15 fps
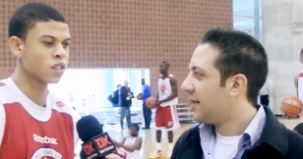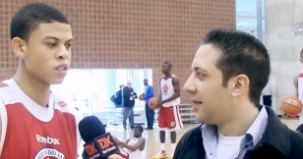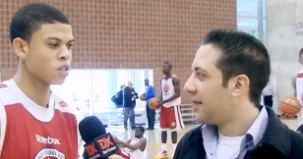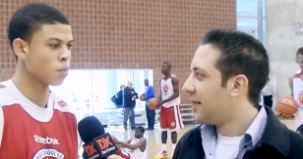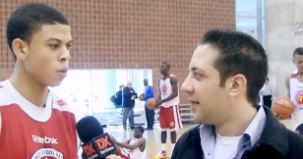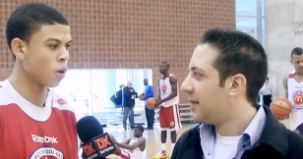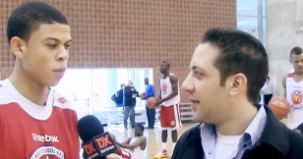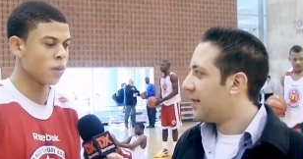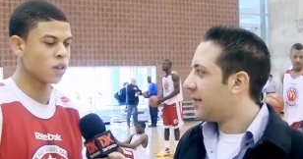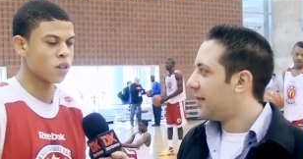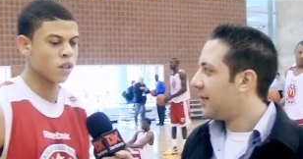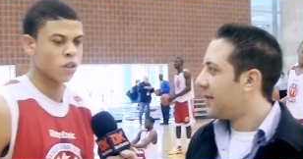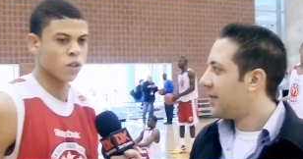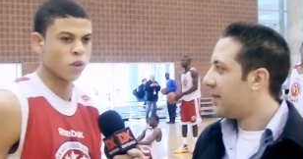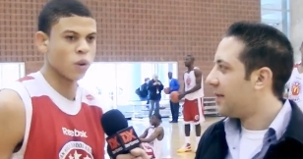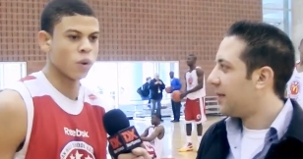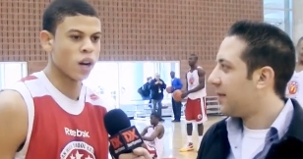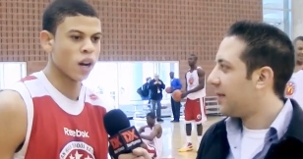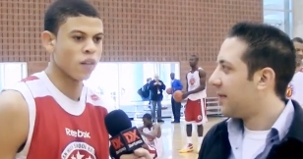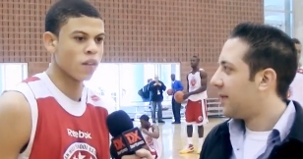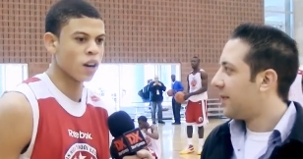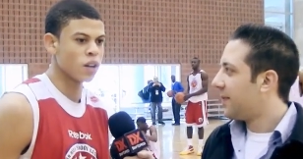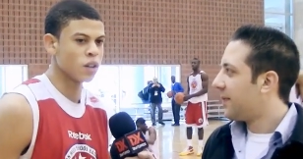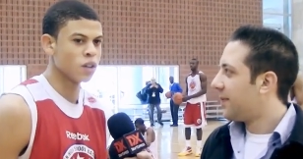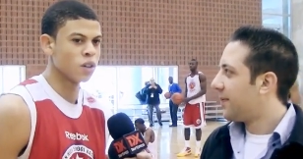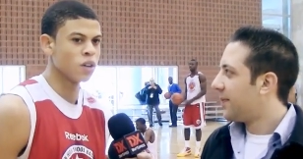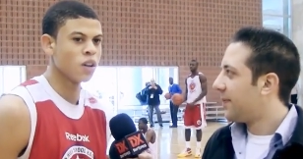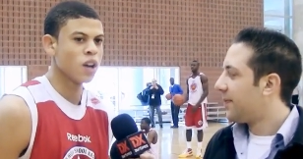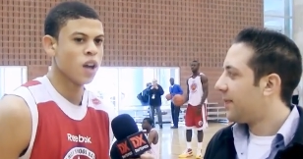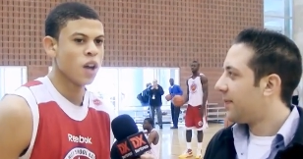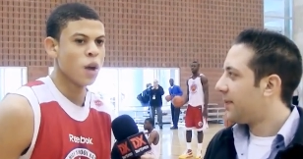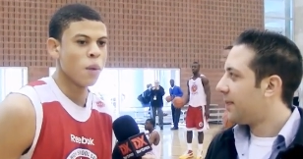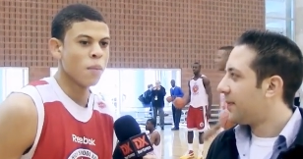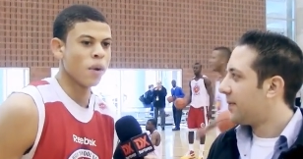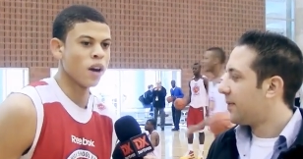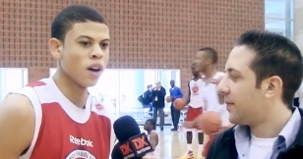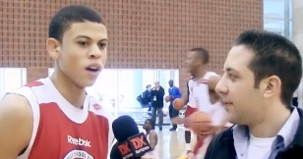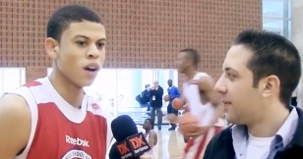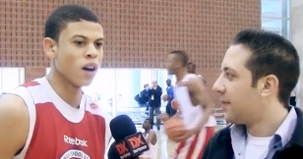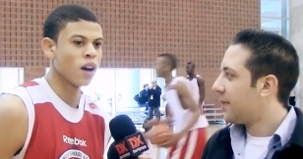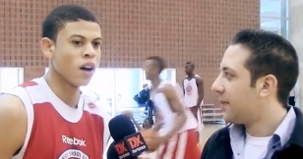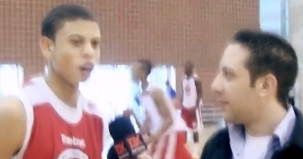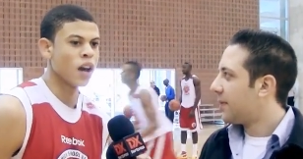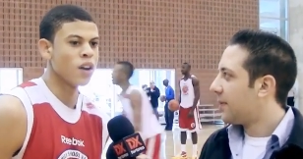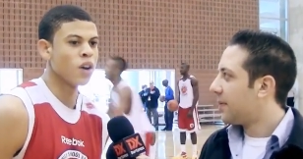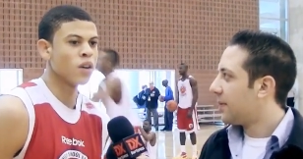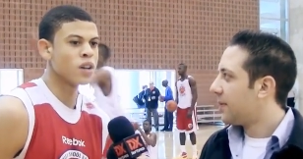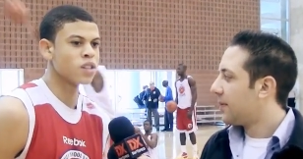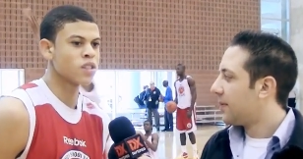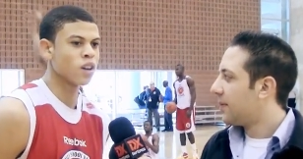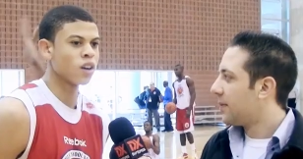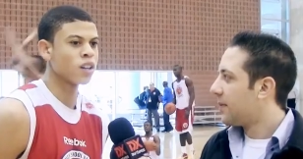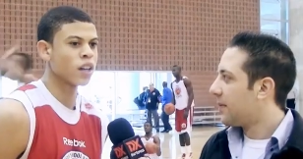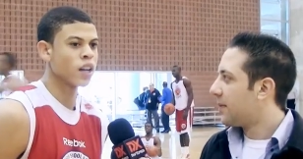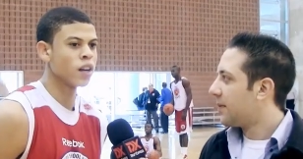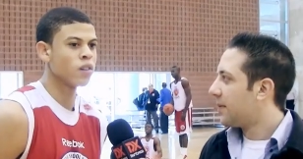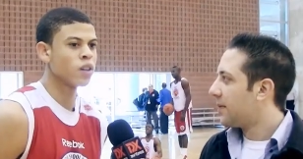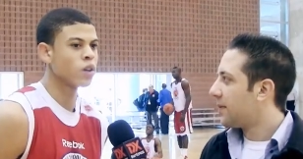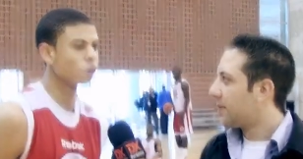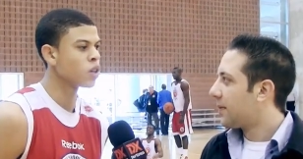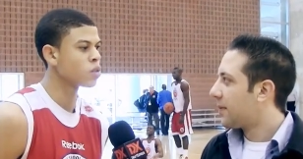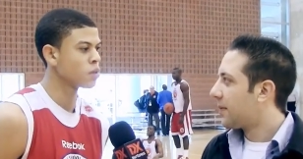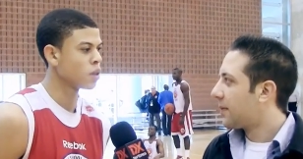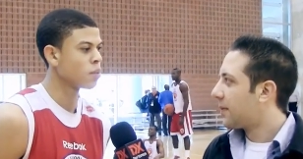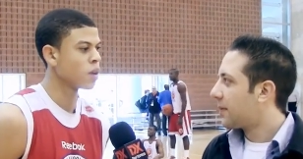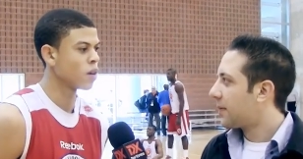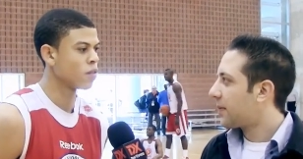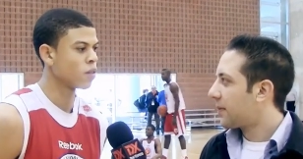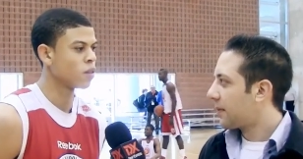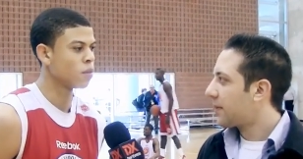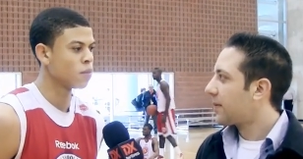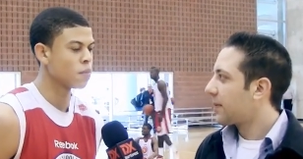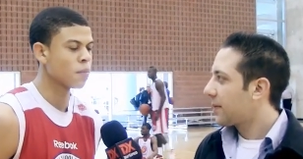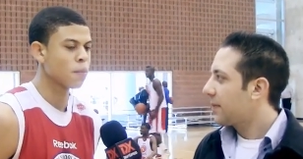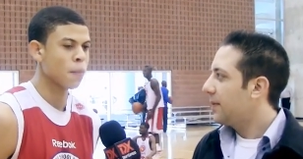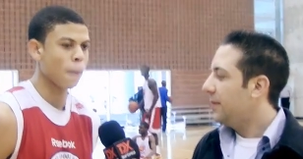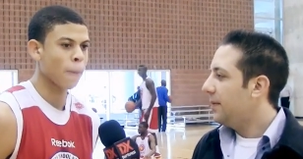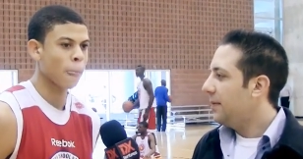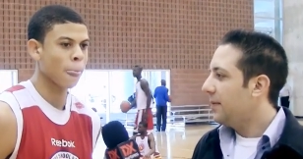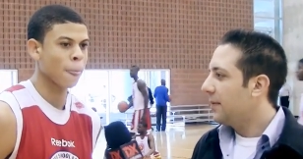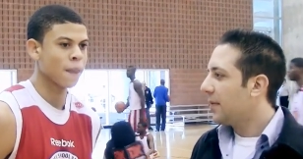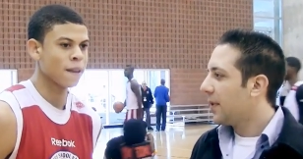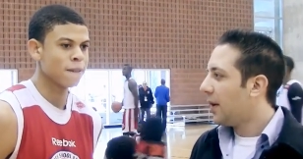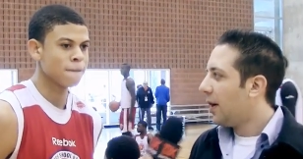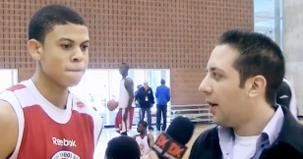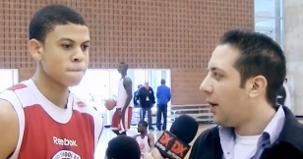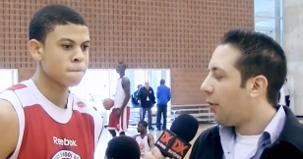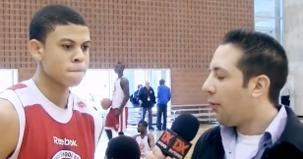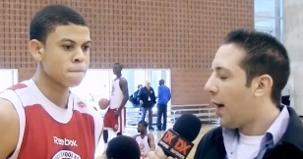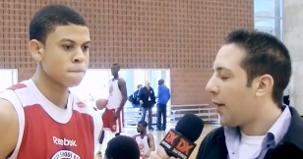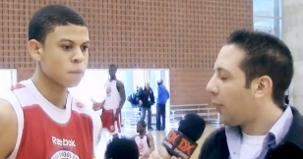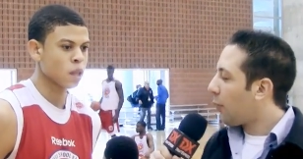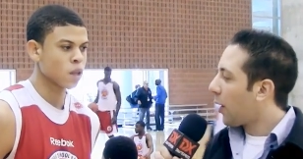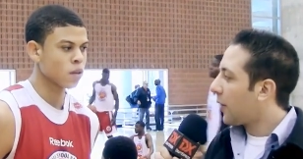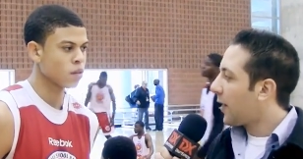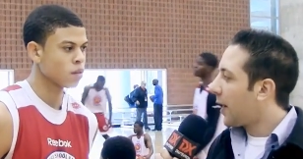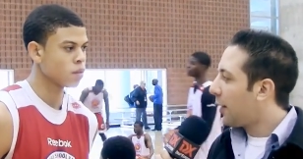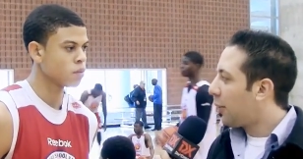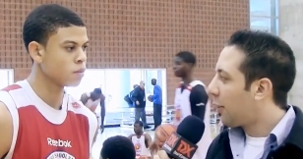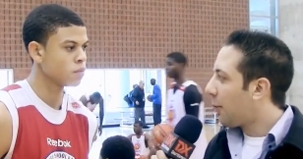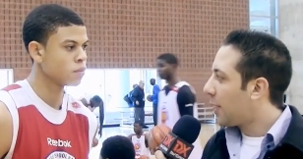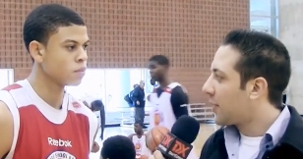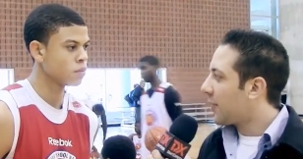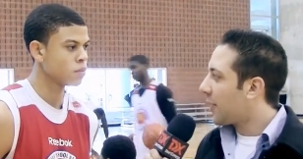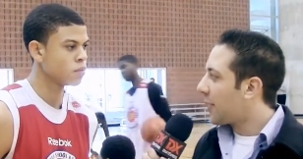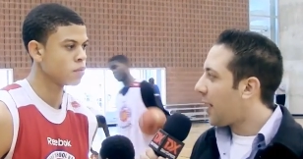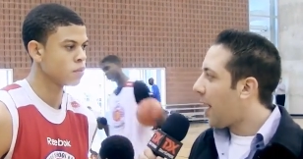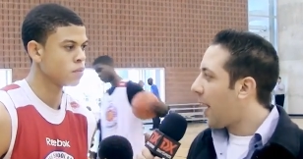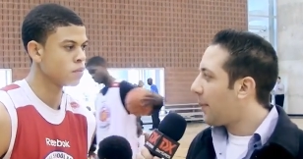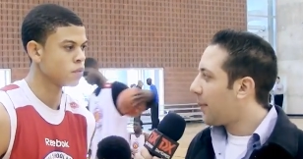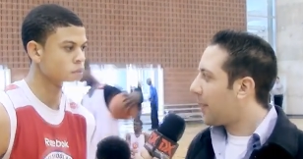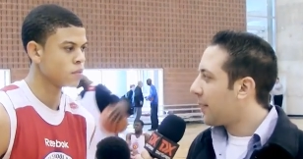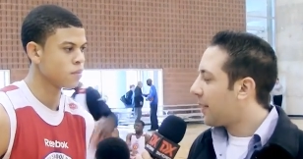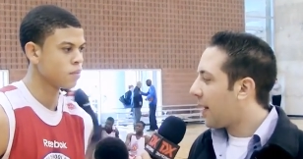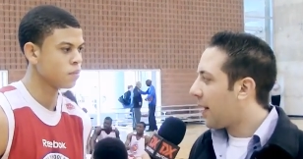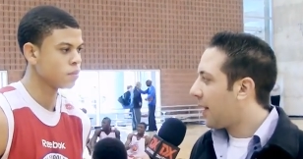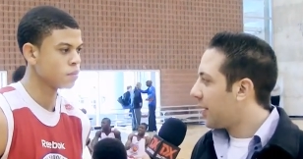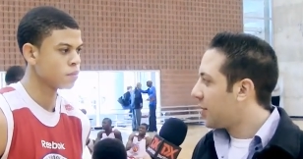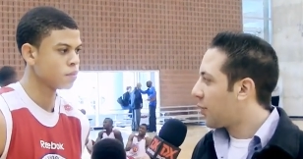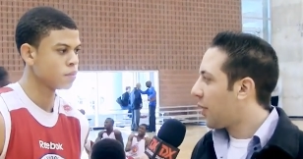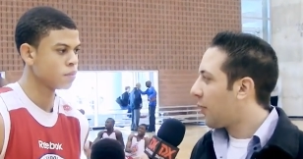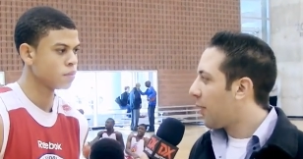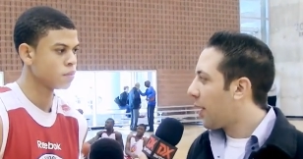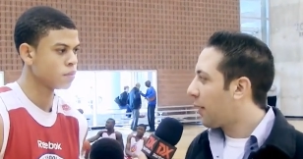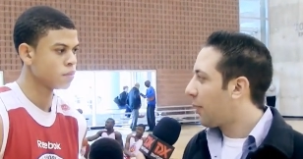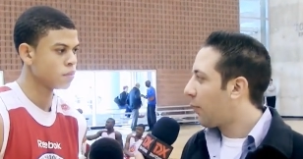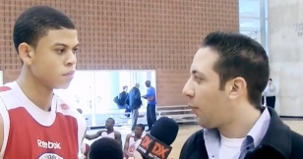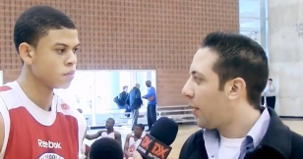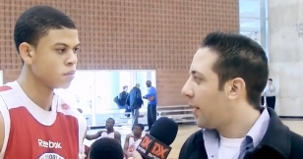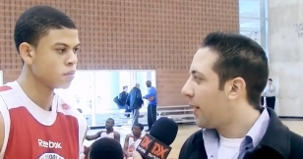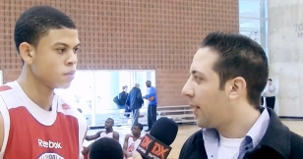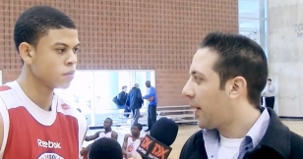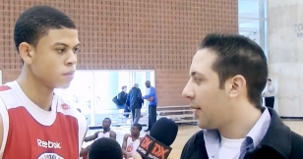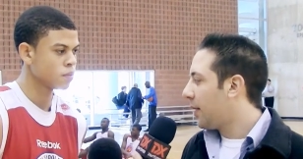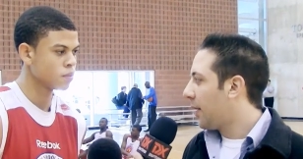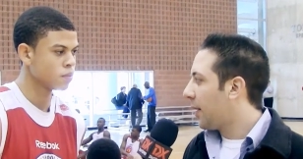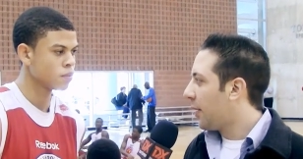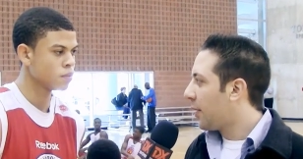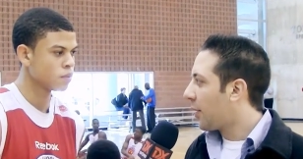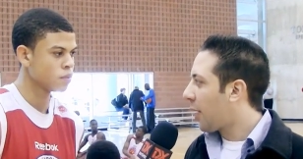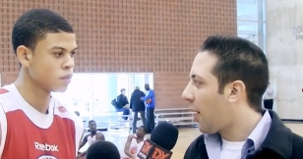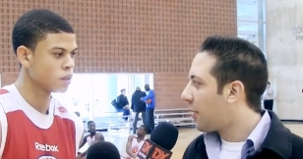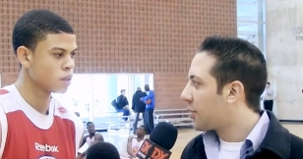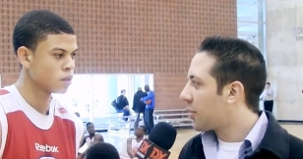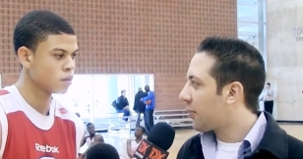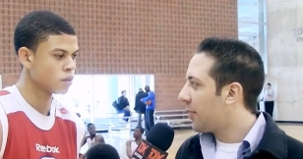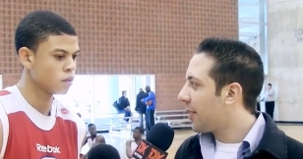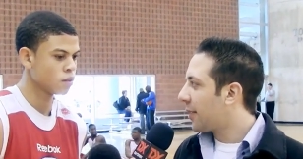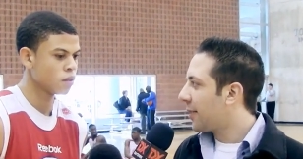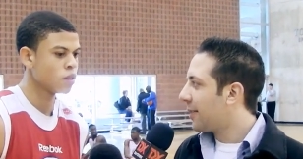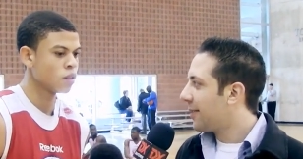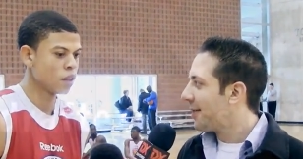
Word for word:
Speaker 1: going to support me through whatever I do. But uh, I know in his heart that he really wants me to play for him.
Speaker 2: Ray, I want to thank you so much for your time, and uh, enjoy the rest of the week and, and your college career.